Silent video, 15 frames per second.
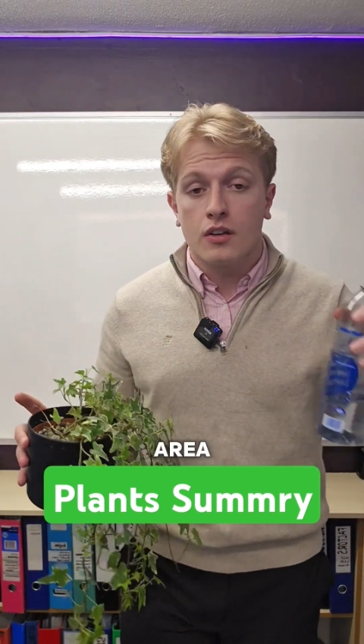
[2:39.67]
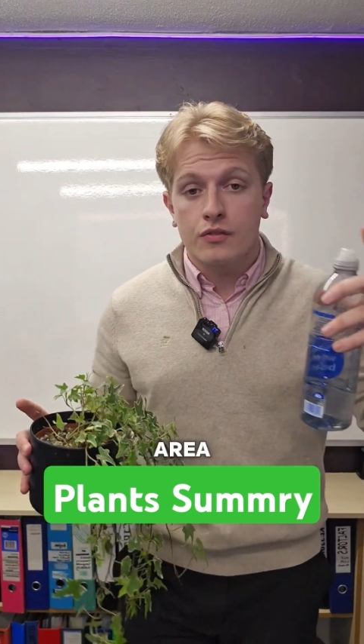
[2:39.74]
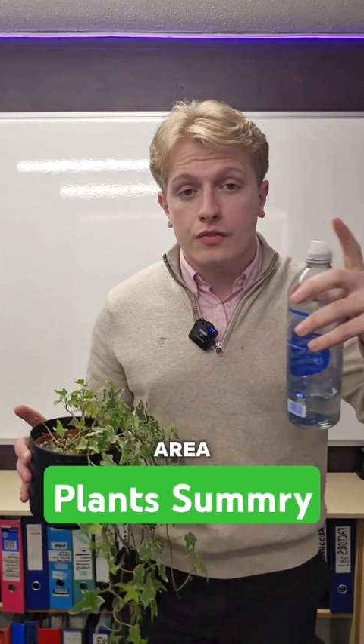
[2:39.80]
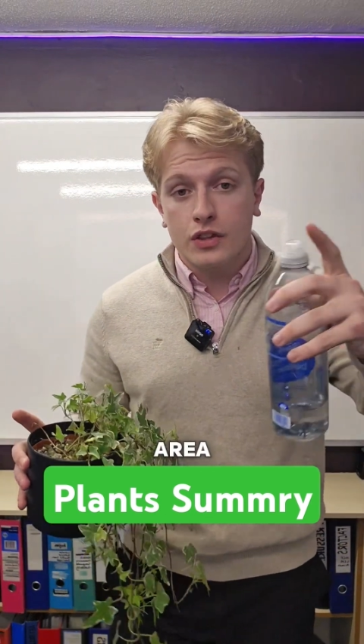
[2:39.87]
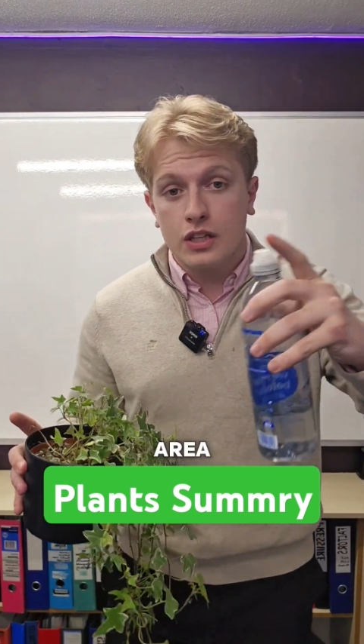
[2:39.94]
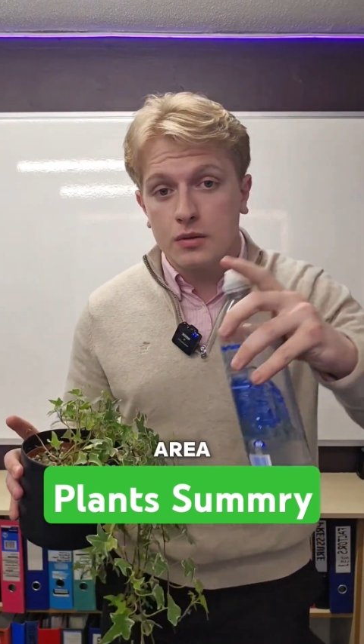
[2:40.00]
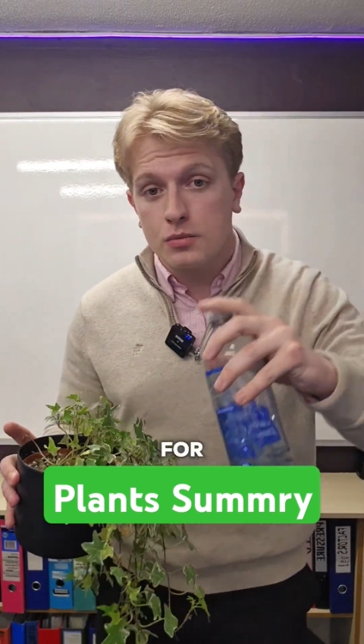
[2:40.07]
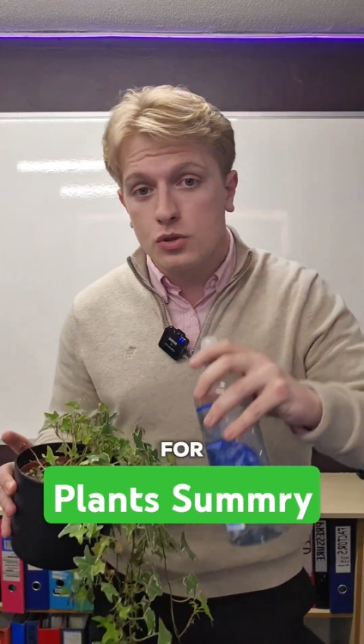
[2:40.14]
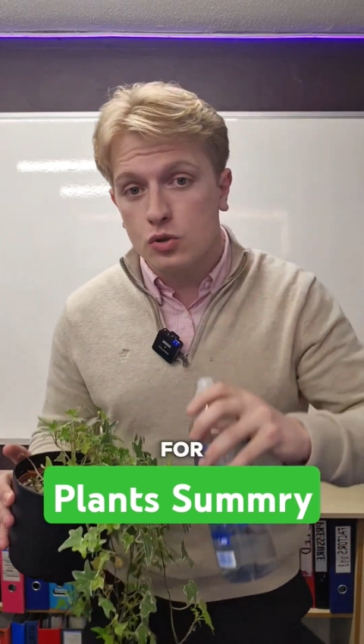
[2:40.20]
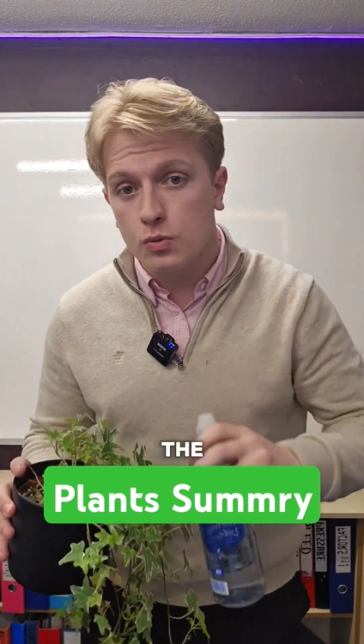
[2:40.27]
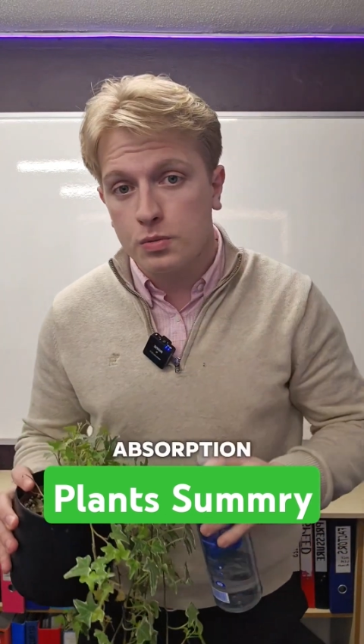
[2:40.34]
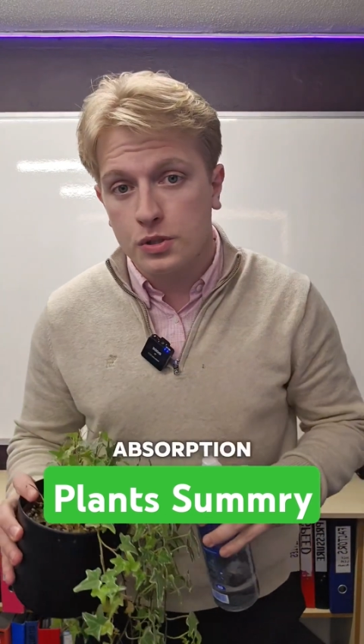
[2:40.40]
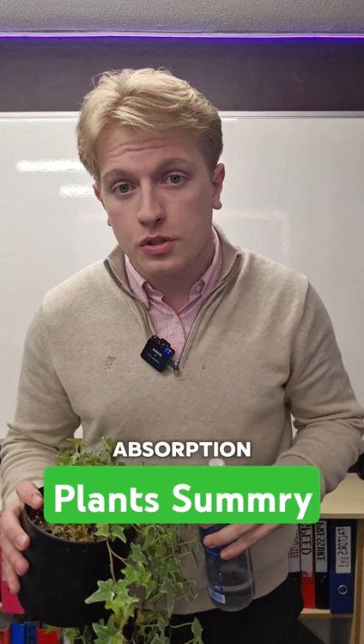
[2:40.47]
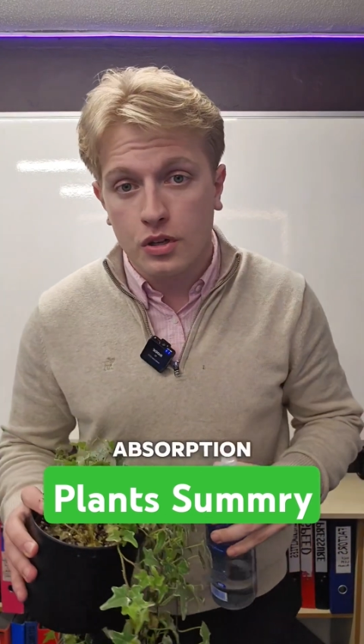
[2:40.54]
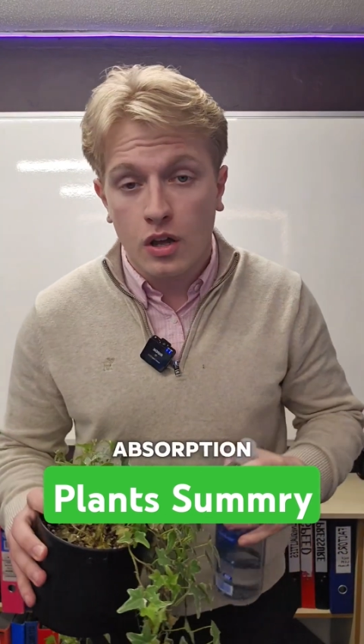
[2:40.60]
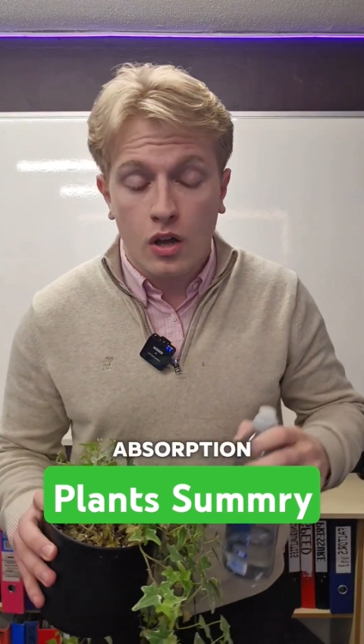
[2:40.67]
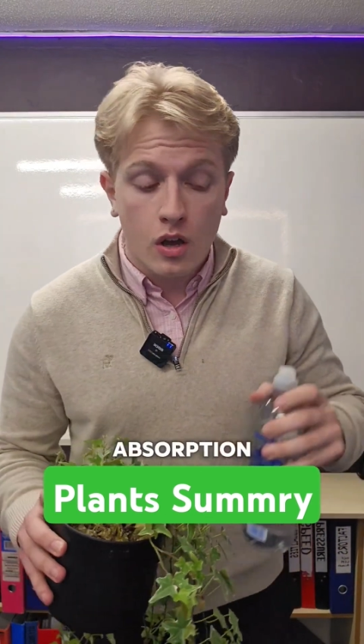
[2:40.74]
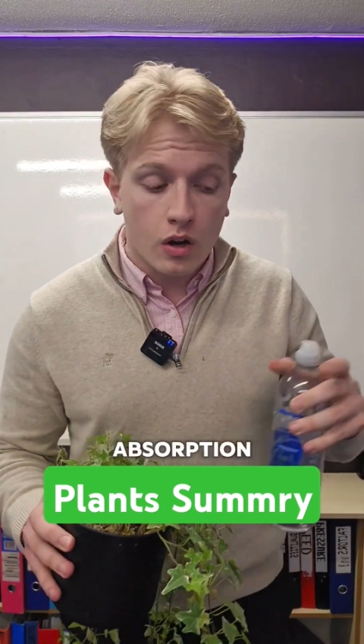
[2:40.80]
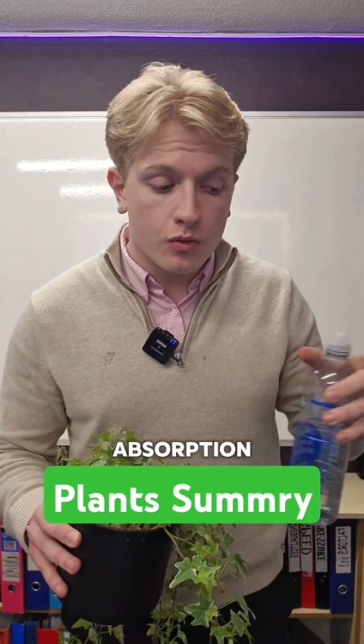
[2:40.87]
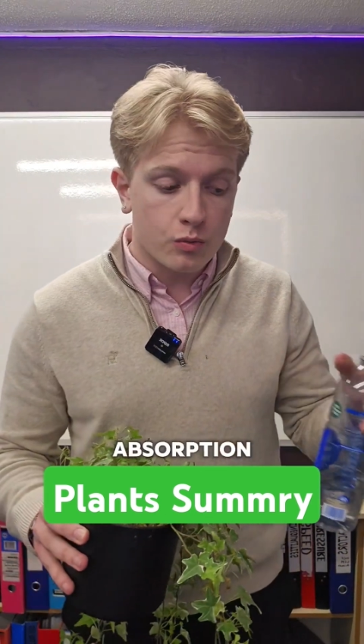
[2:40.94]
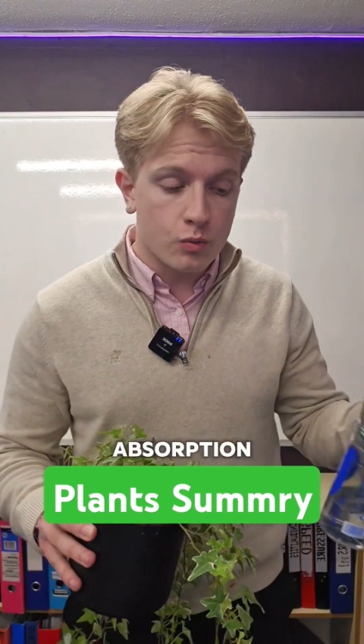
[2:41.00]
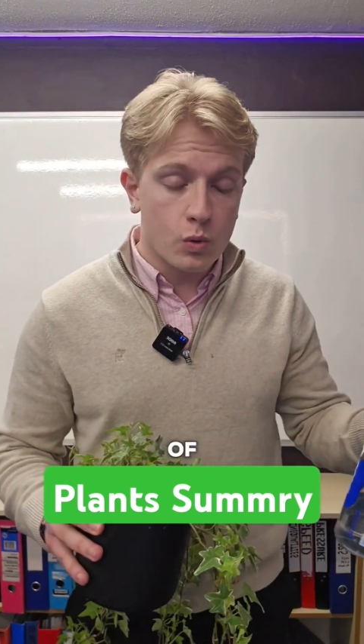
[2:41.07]
for the absorption
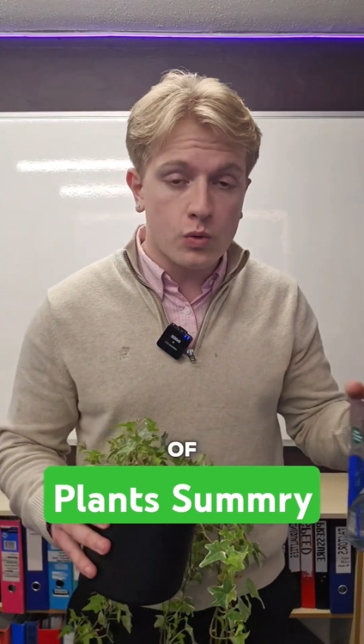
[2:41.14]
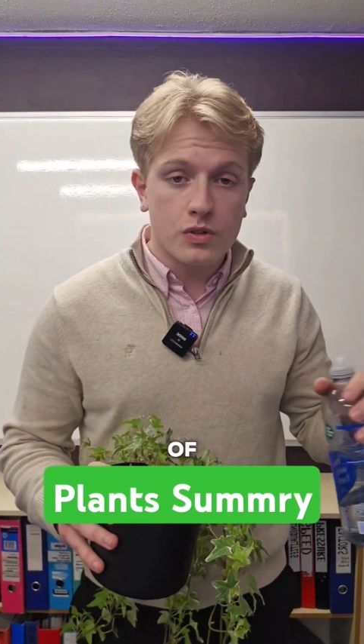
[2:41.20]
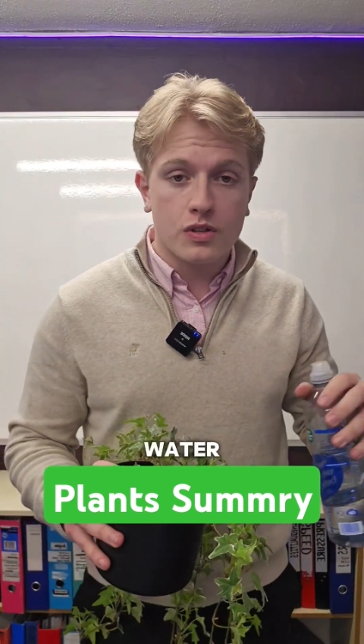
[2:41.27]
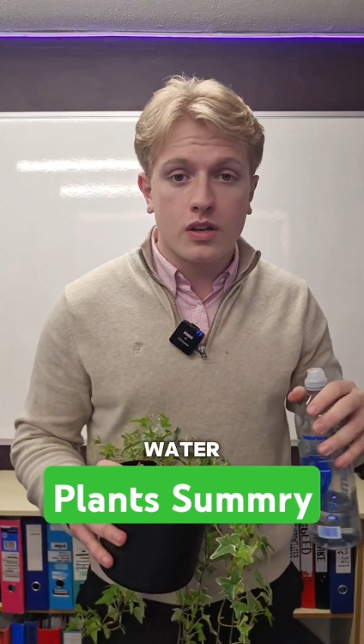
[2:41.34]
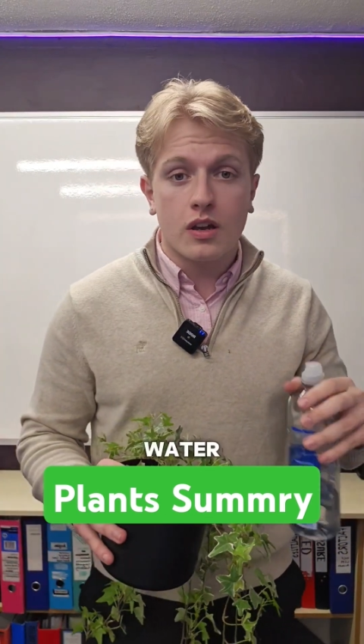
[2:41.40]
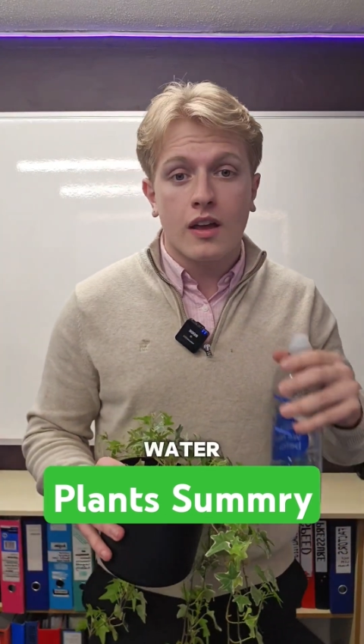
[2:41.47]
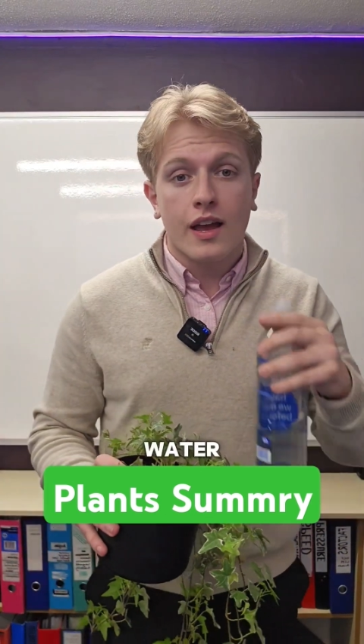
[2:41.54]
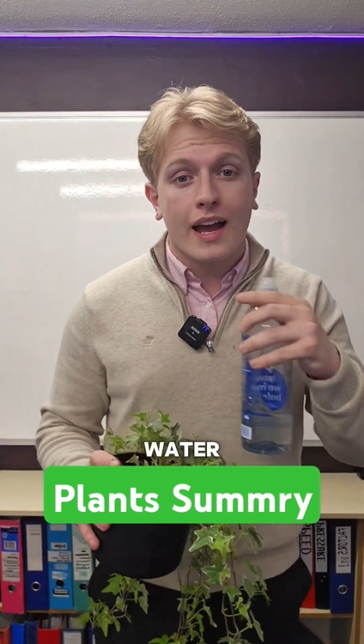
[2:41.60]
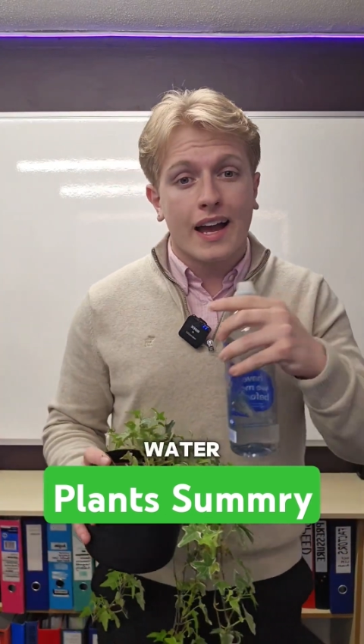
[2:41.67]
of water